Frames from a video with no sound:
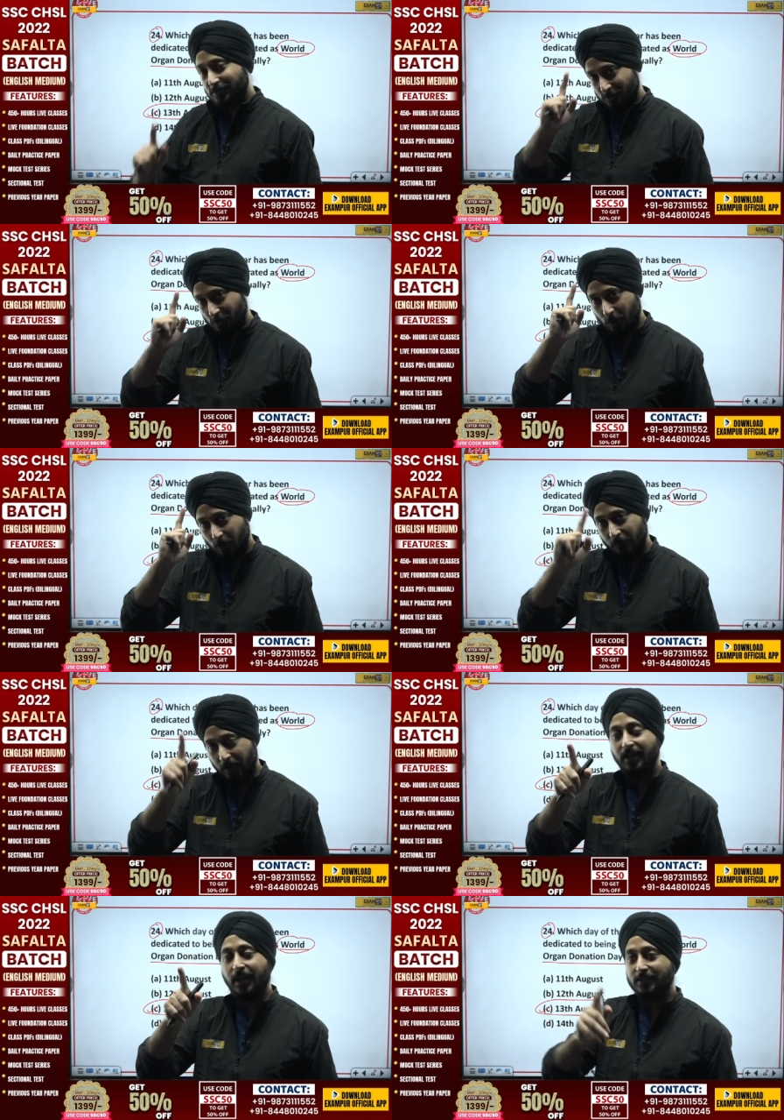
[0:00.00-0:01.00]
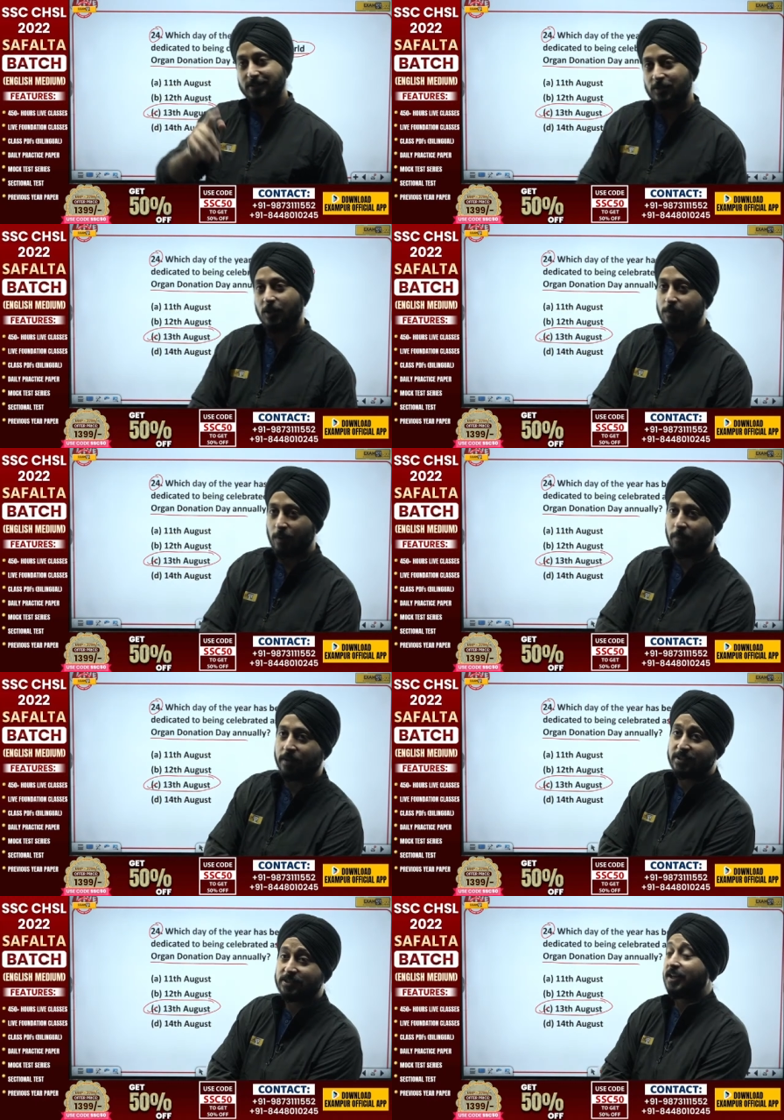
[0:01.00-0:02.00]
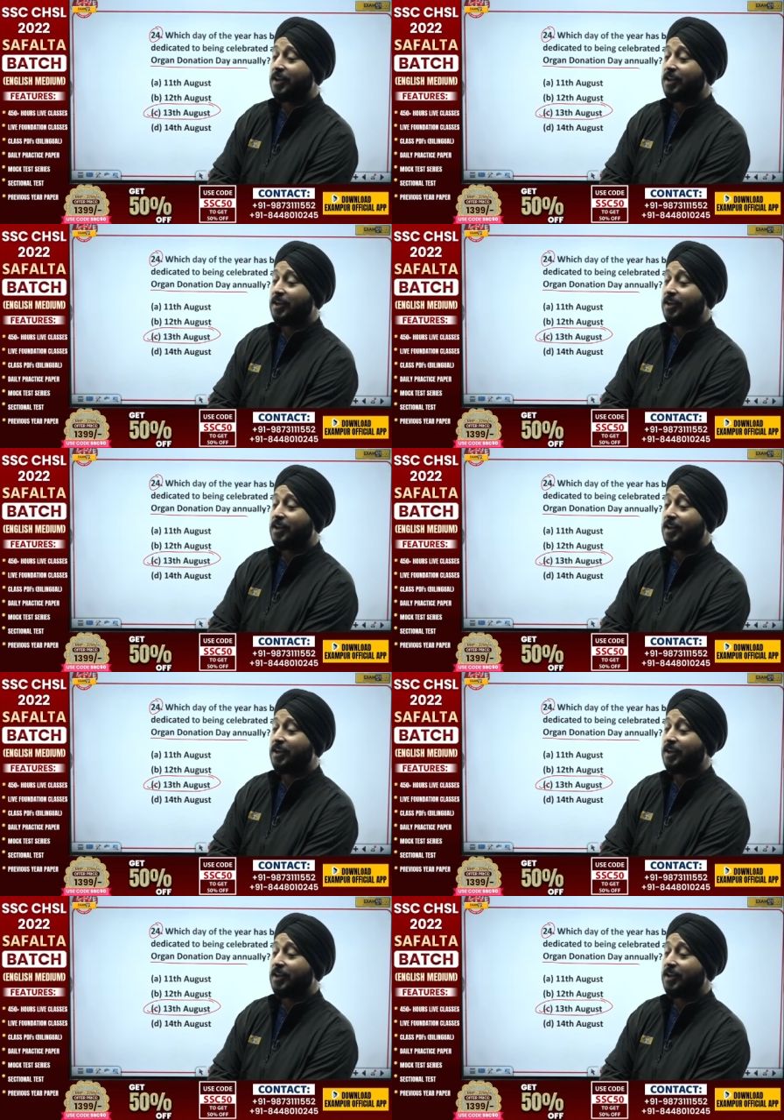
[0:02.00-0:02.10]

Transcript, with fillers: So, very nice. You remember this,